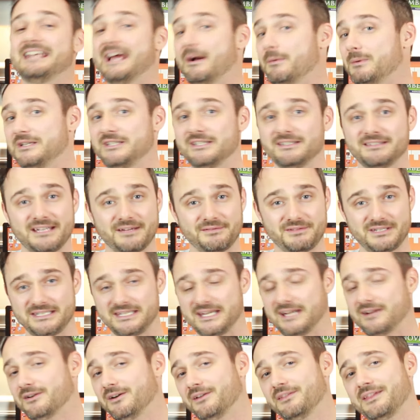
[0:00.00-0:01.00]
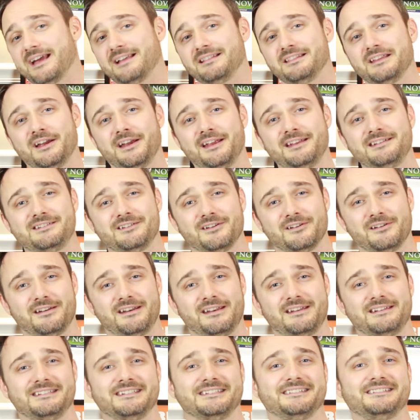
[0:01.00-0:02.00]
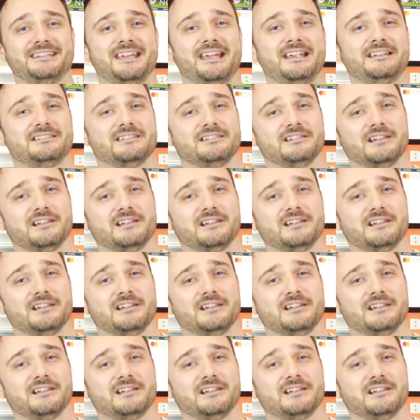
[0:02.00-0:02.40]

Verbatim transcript: Now we just have to take all that land, turn it into states,